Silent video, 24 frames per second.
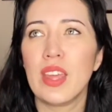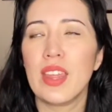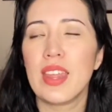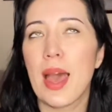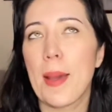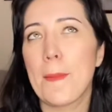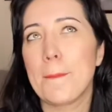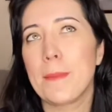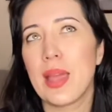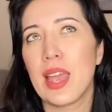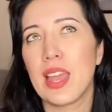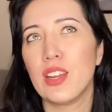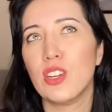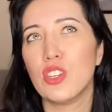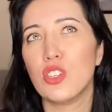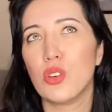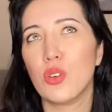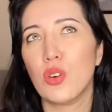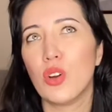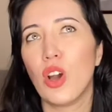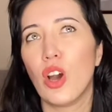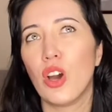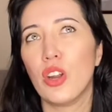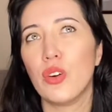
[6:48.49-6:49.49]
that made
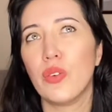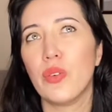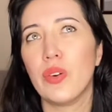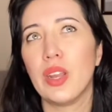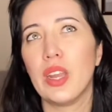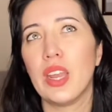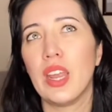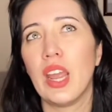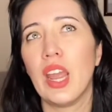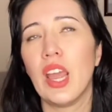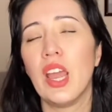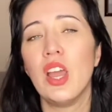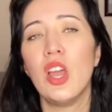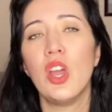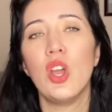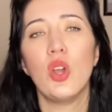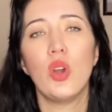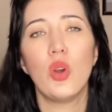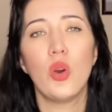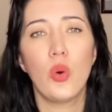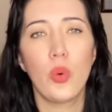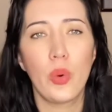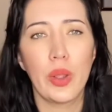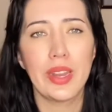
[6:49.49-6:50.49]
Sean Connery
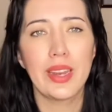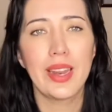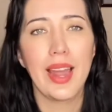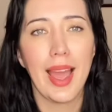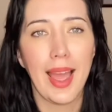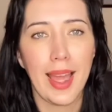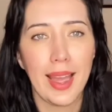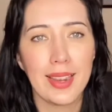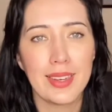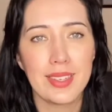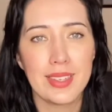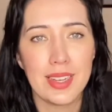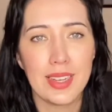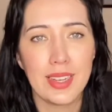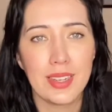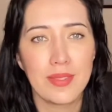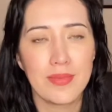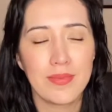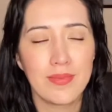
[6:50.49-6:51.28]
quit acting.